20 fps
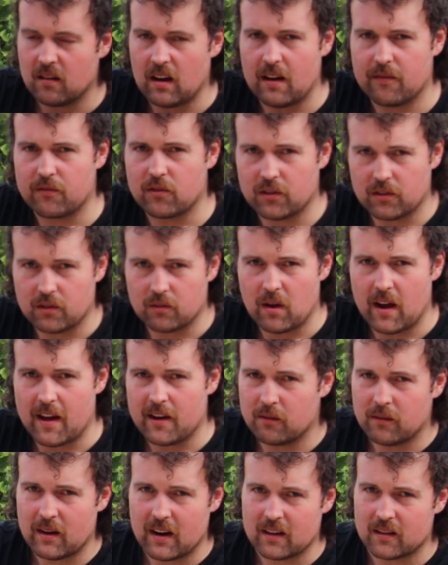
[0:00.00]
I've got the
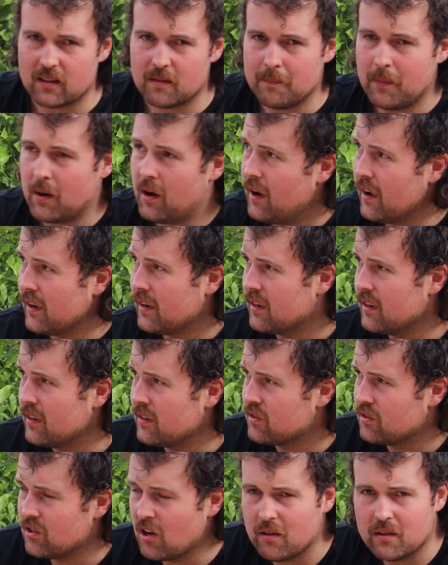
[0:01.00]
Rider Rack Pioneer
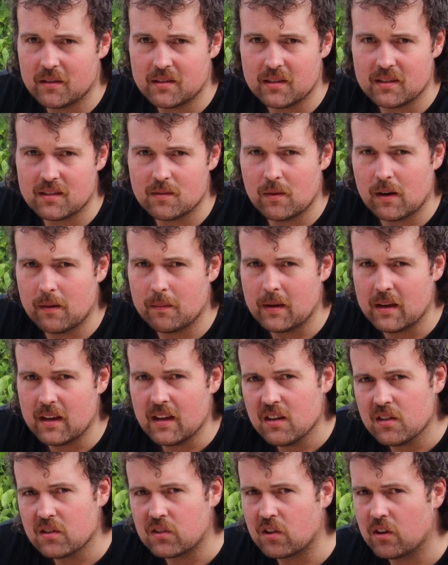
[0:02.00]
Stow-It system up
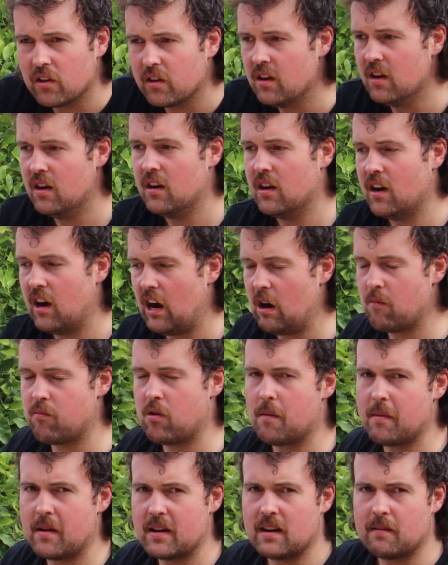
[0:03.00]
here, so I'll
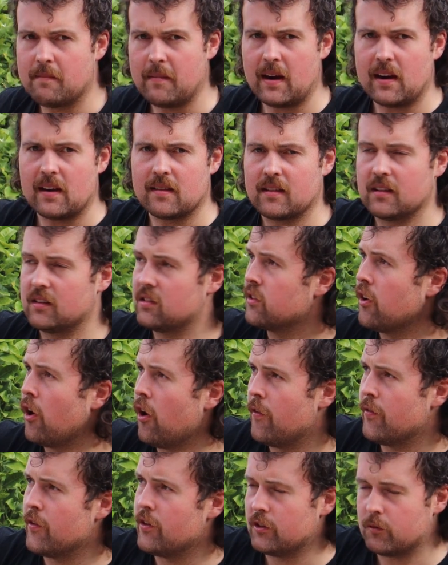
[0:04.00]
probably end up mounting this
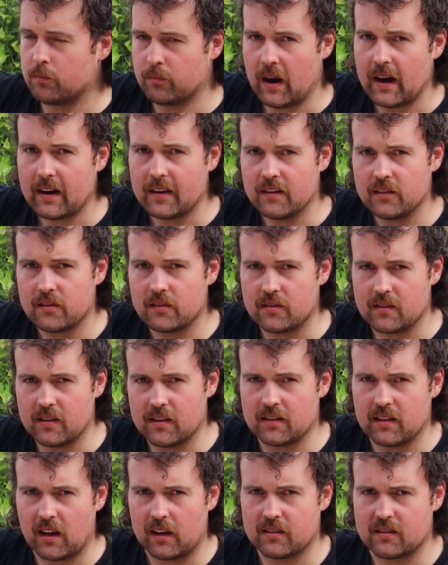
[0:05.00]
on those brackets the
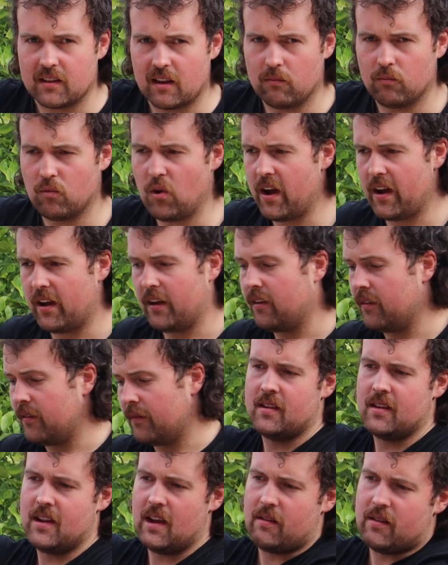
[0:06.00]
exact same way.
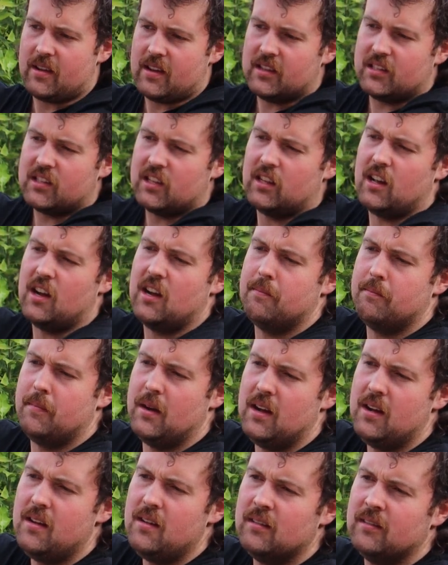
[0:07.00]
Now here's the light
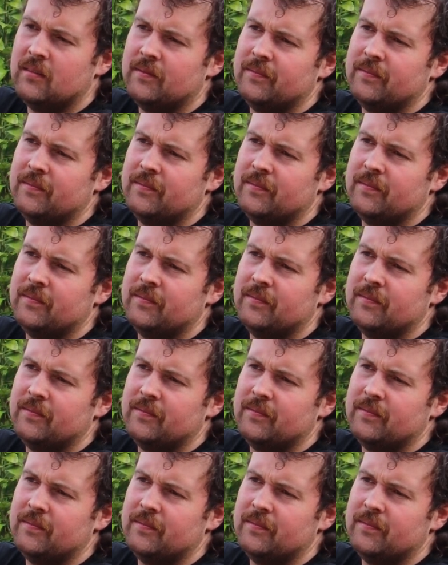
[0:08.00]
bar,